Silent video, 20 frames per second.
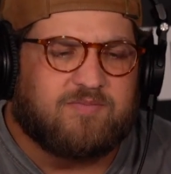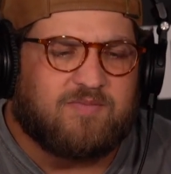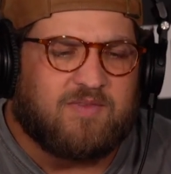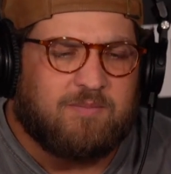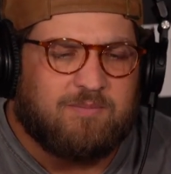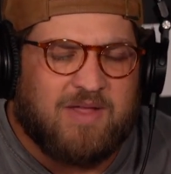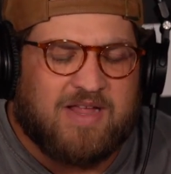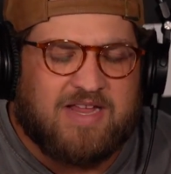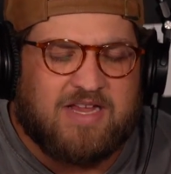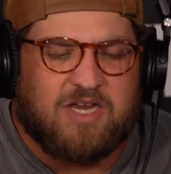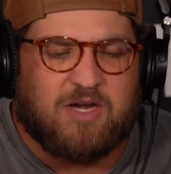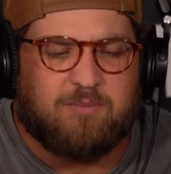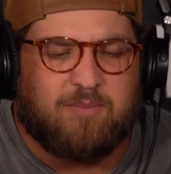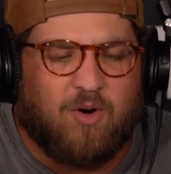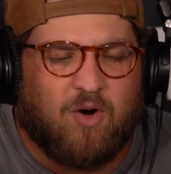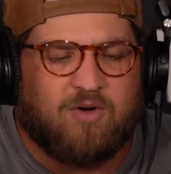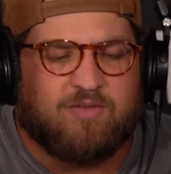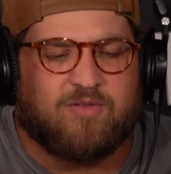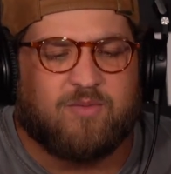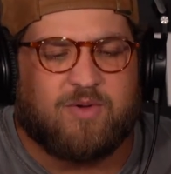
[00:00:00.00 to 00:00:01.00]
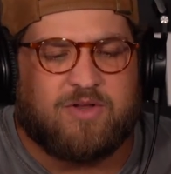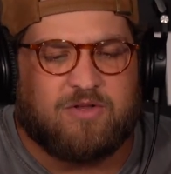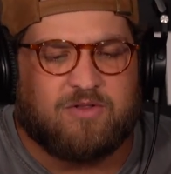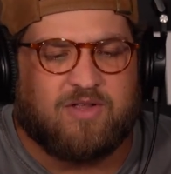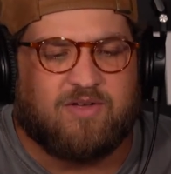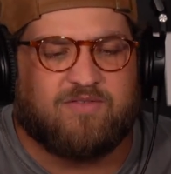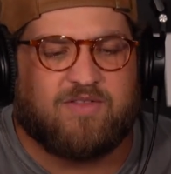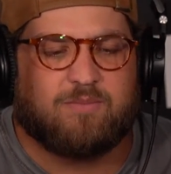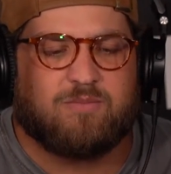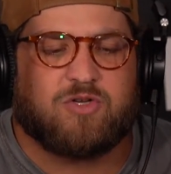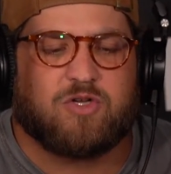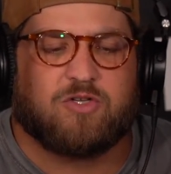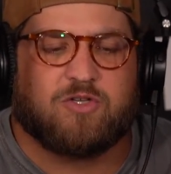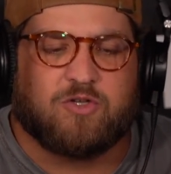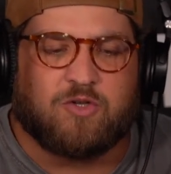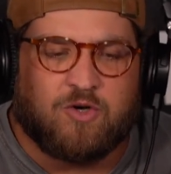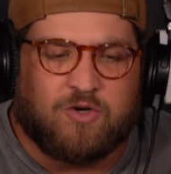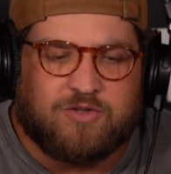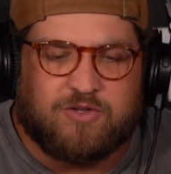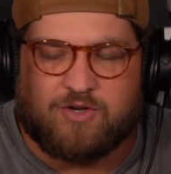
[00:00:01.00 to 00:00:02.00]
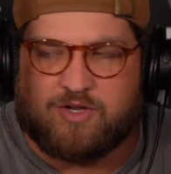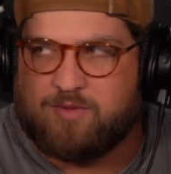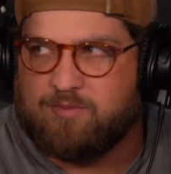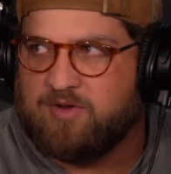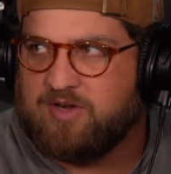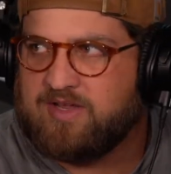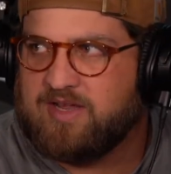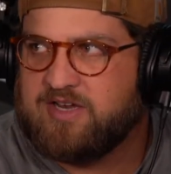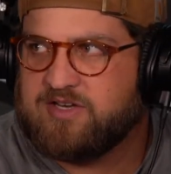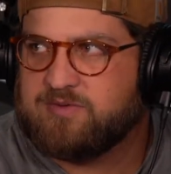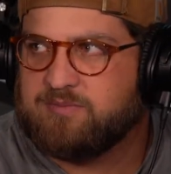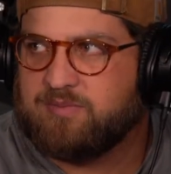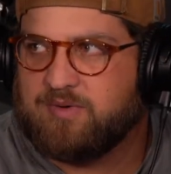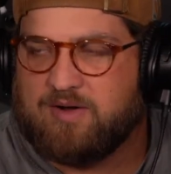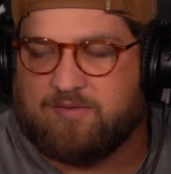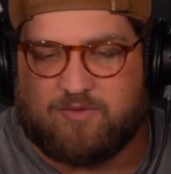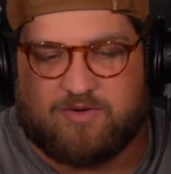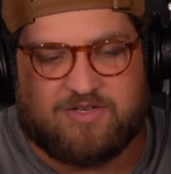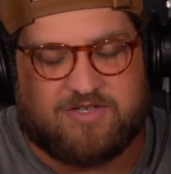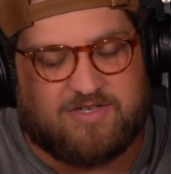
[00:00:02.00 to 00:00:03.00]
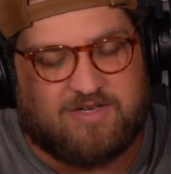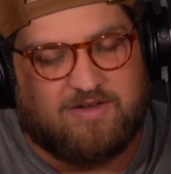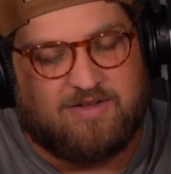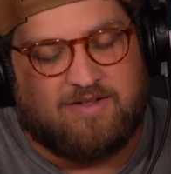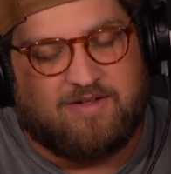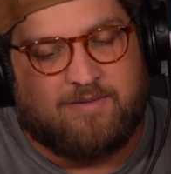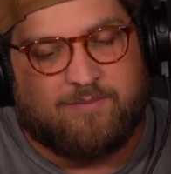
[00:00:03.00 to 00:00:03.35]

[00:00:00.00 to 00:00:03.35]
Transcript: Mm-hmm. making it a part of the way you love them to learn their communication preference.